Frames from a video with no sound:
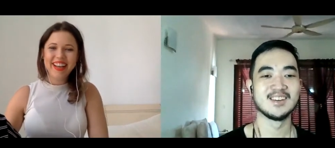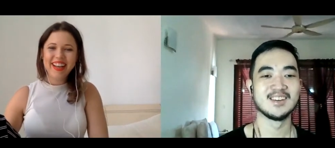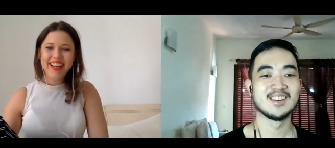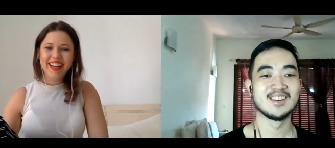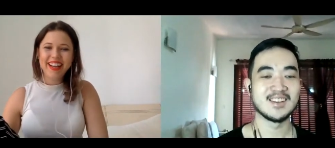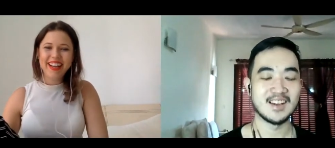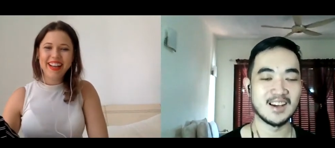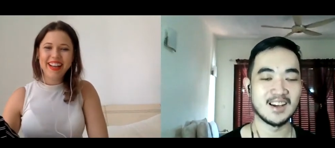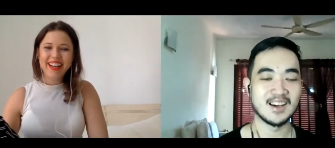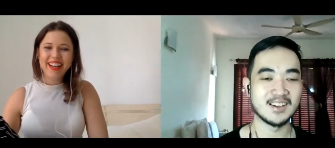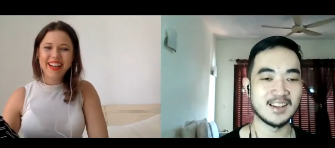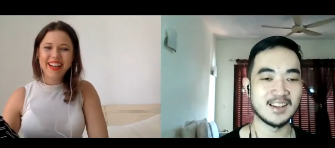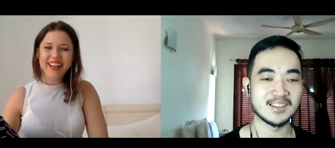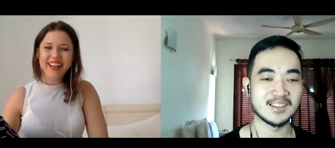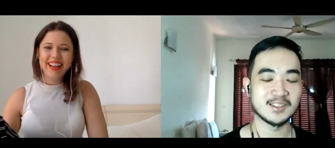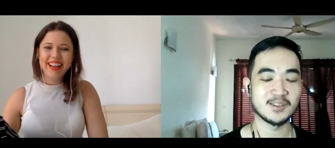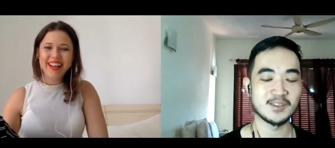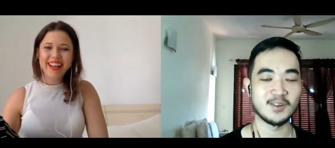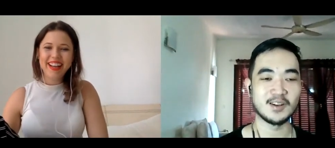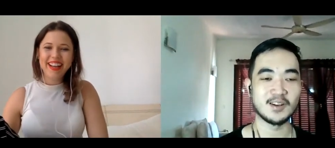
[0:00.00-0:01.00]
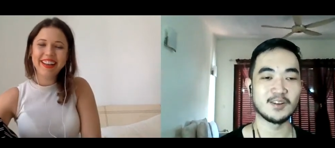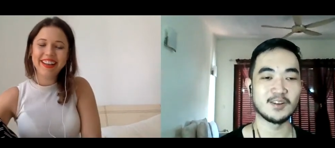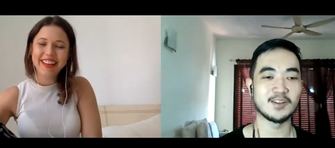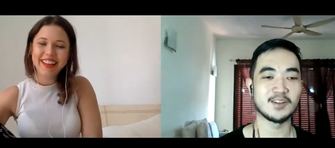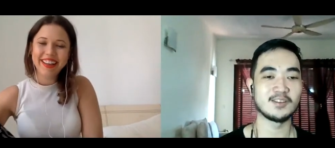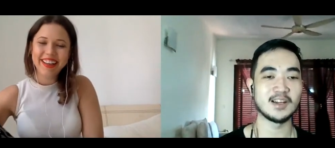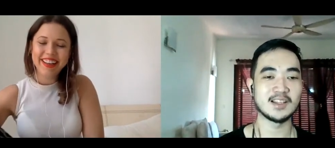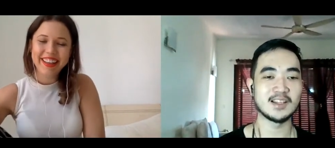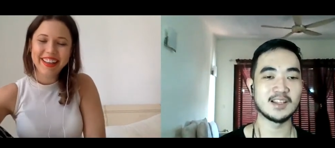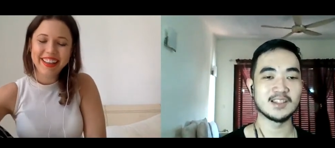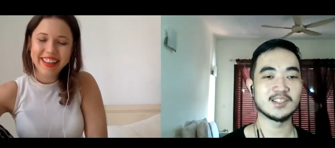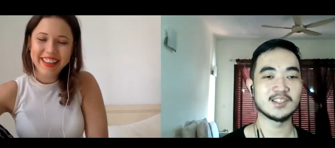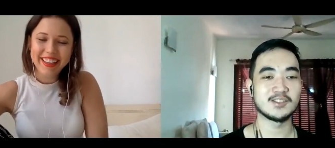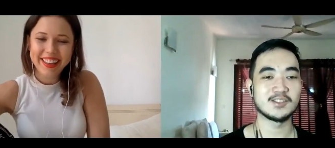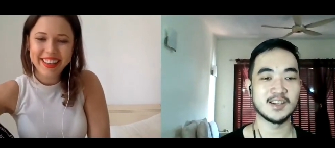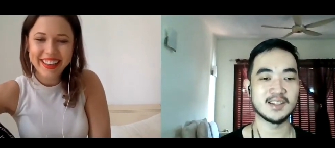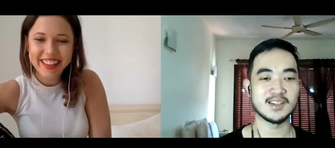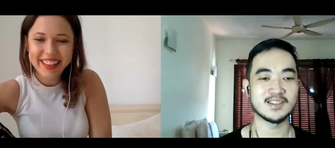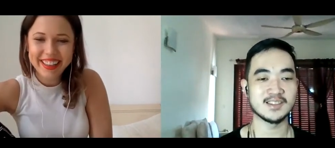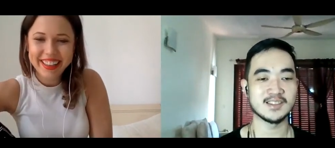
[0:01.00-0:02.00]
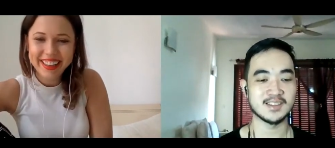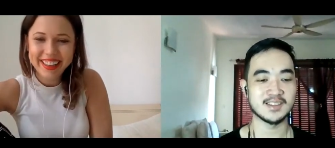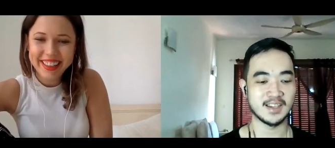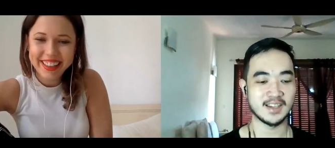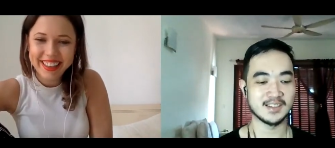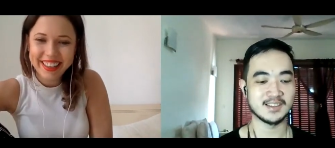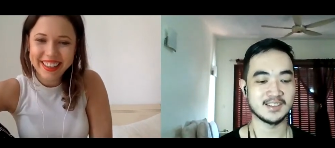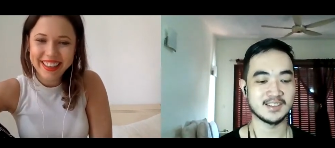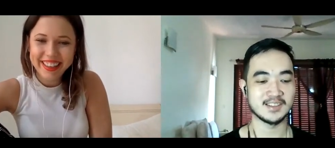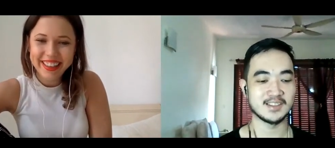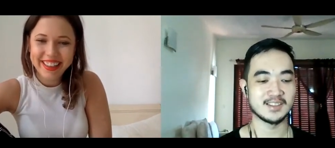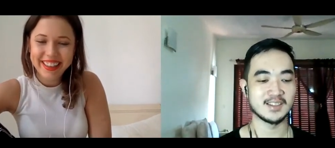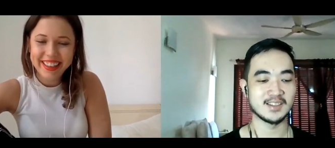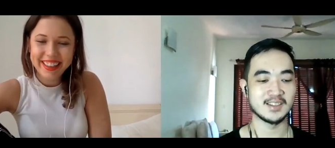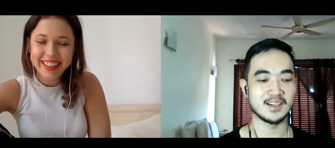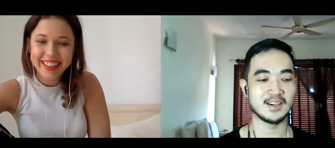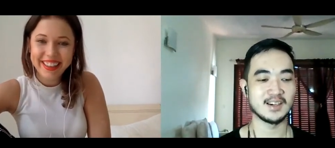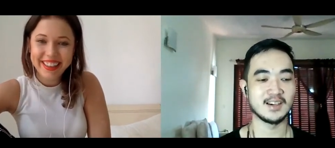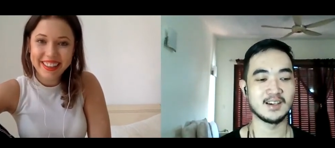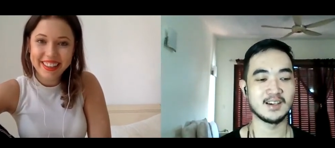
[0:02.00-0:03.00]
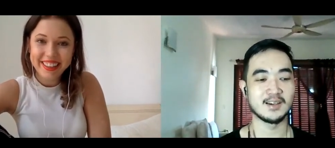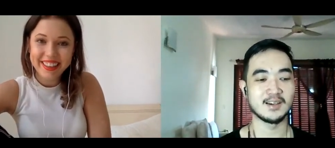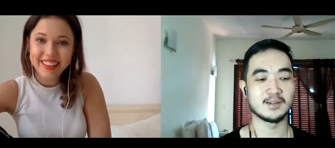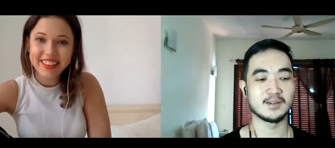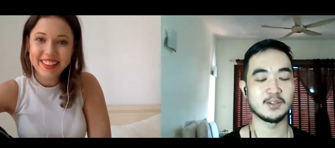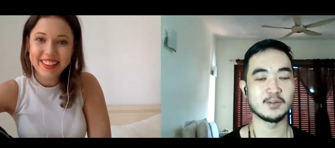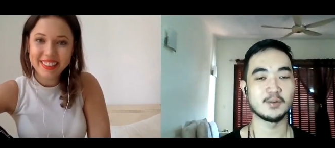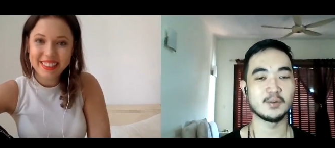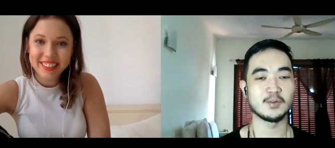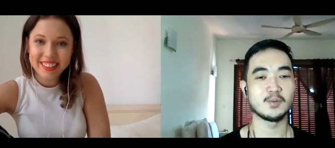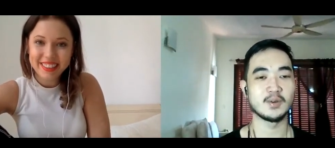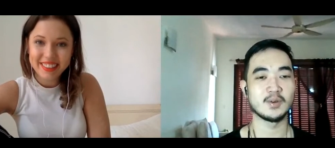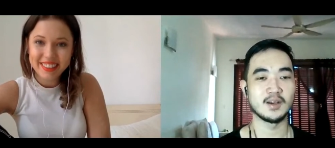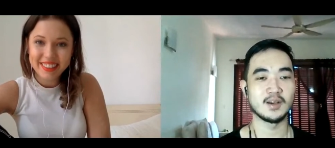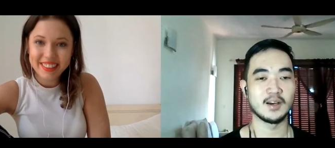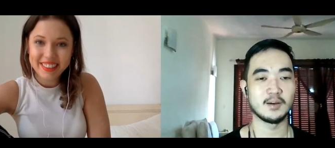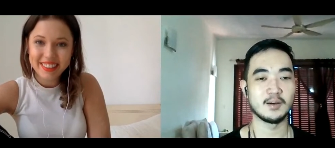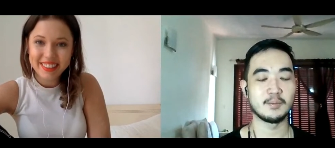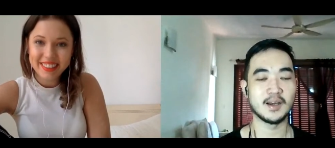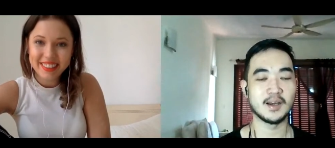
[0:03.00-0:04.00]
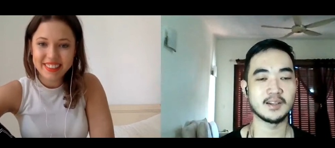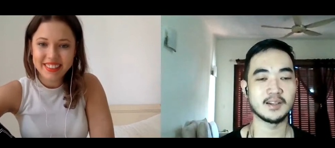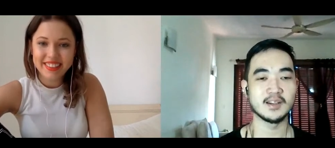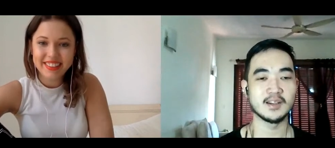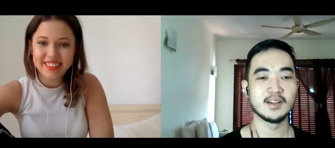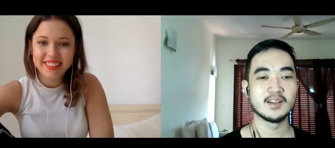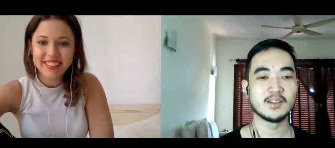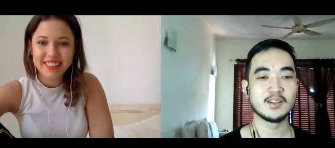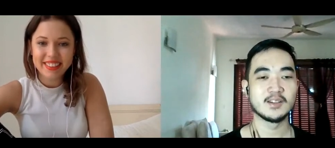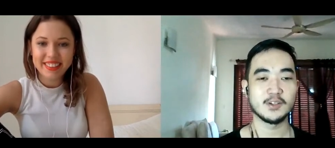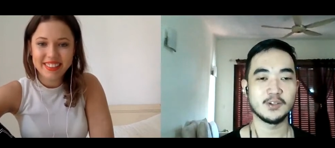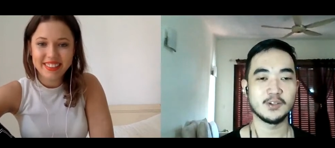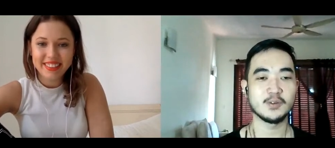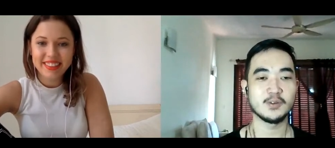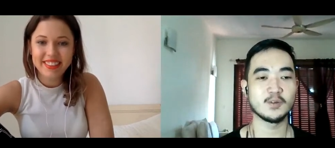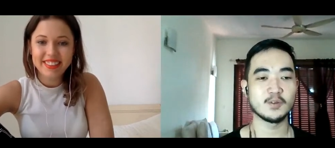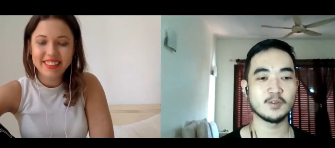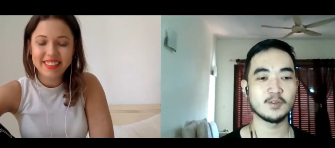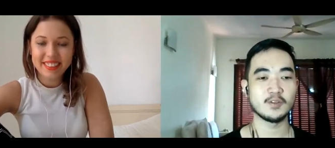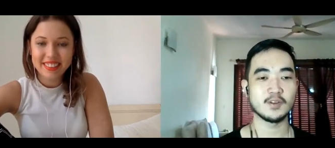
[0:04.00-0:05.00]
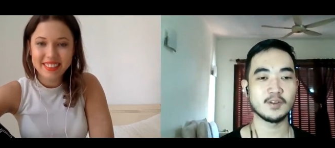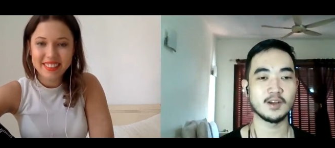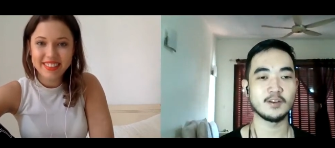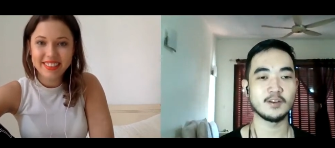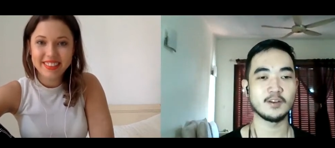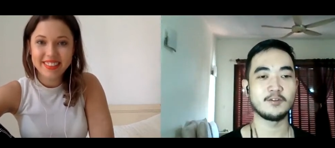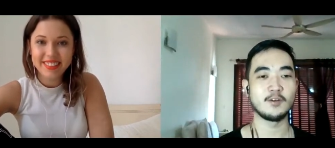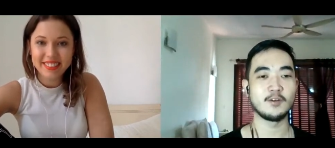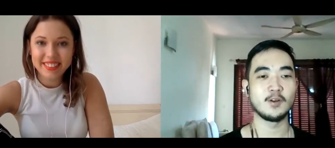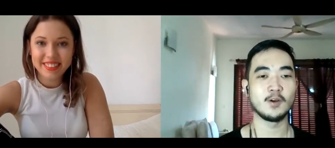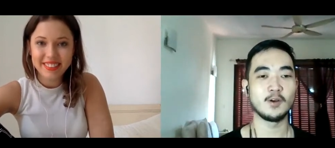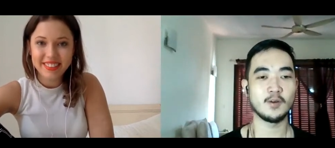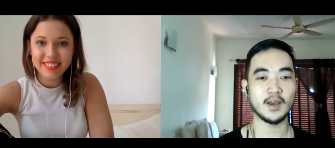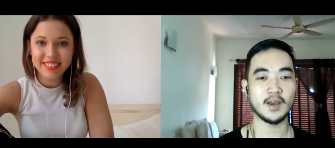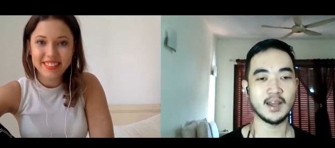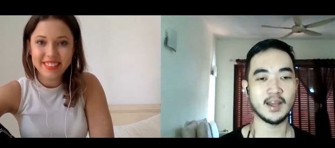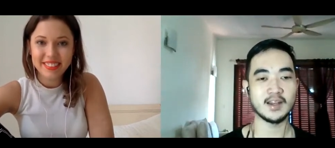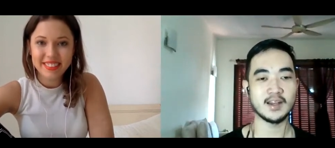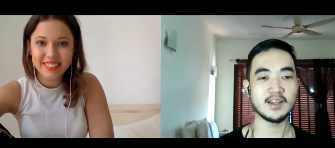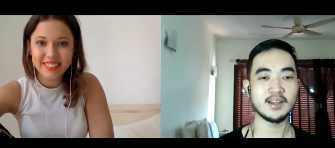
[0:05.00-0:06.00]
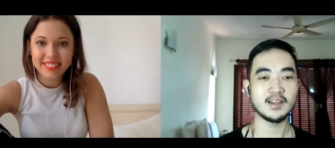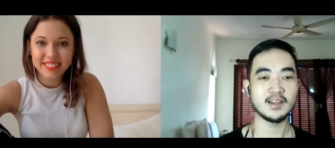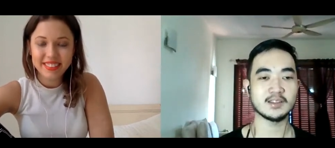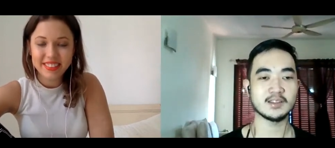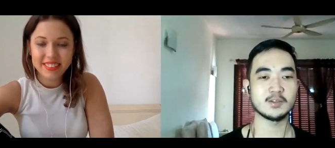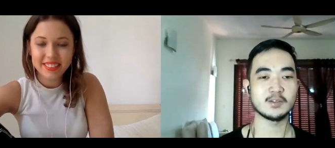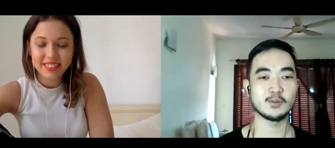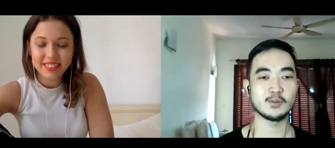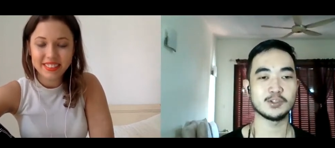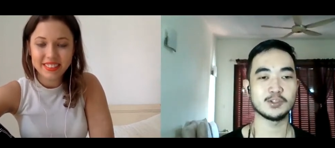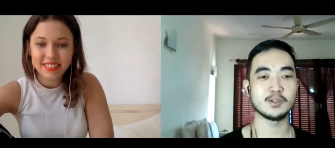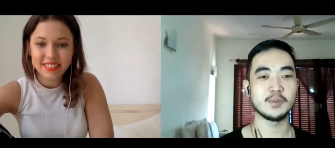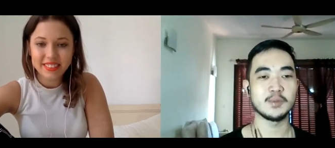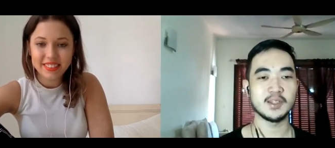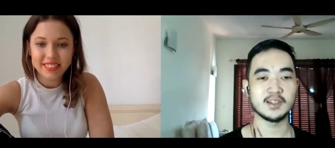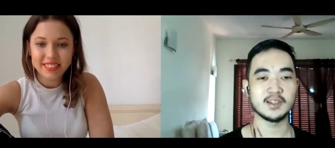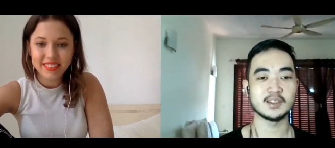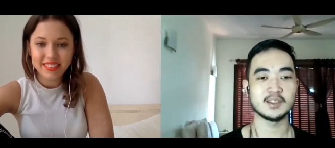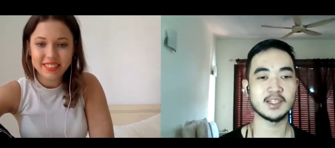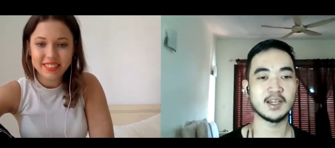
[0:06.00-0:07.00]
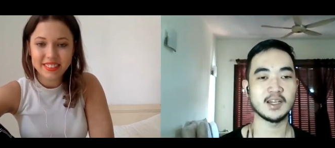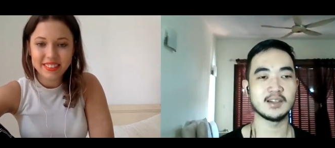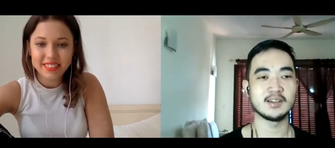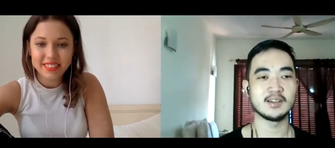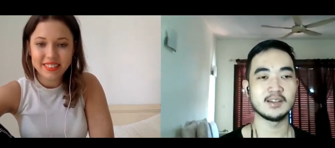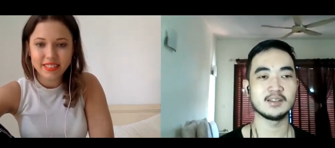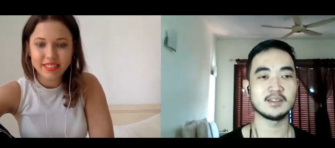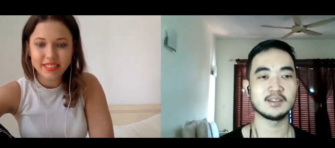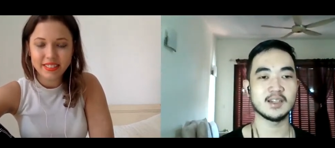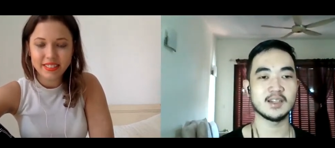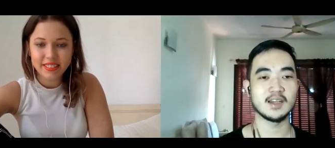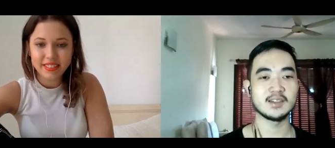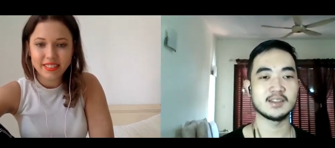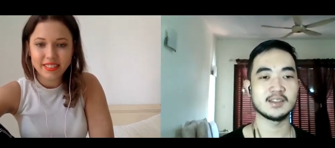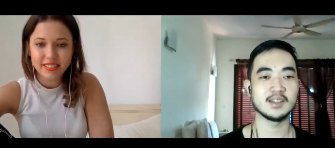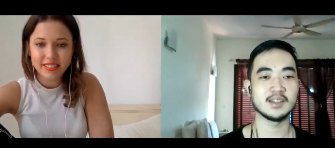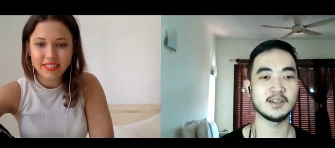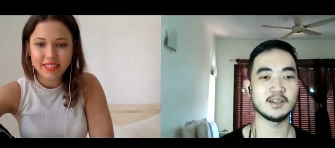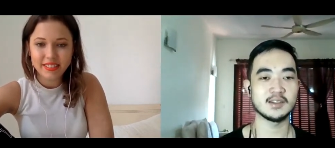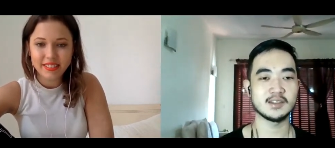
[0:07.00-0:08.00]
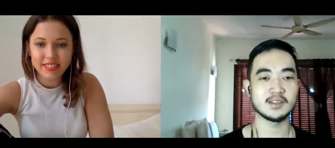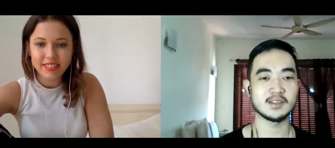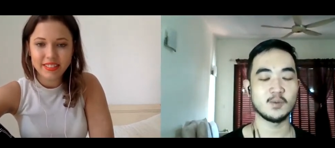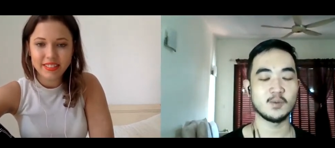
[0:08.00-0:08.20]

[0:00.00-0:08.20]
Speaker 1: yeah, that's quite of the latest trend. That's uh, you. Uh, but do you follow any social media channels and see see